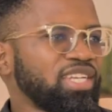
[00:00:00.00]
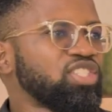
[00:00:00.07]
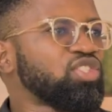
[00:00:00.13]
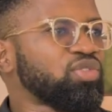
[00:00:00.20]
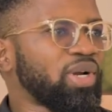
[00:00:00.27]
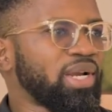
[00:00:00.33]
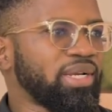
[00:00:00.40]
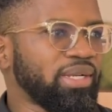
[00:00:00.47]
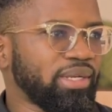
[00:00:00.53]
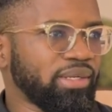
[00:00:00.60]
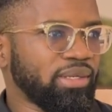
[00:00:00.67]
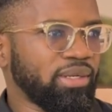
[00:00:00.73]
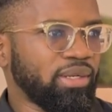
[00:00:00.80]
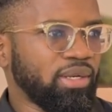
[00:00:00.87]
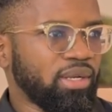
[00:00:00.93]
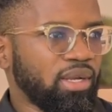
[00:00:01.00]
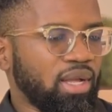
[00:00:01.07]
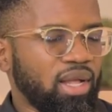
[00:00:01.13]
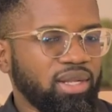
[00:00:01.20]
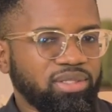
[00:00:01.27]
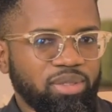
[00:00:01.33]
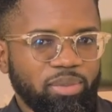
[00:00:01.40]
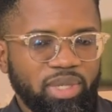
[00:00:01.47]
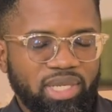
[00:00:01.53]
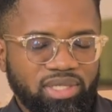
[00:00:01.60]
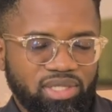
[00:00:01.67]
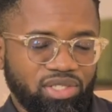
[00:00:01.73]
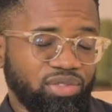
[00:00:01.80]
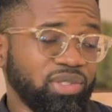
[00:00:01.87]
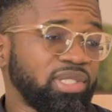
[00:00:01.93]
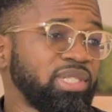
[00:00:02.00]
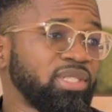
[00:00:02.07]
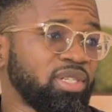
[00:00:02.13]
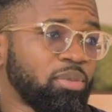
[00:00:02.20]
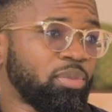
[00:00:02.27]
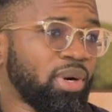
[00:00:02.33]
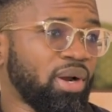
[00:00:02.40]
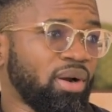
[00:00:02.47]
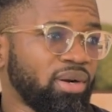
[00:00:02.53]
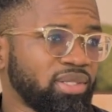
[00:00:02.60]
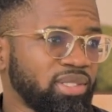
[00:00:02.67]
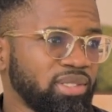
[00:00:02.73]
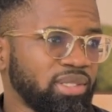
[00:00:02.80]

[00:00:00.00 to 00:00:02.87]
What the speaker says: that's trending. Ultimately, it's a strategic priority.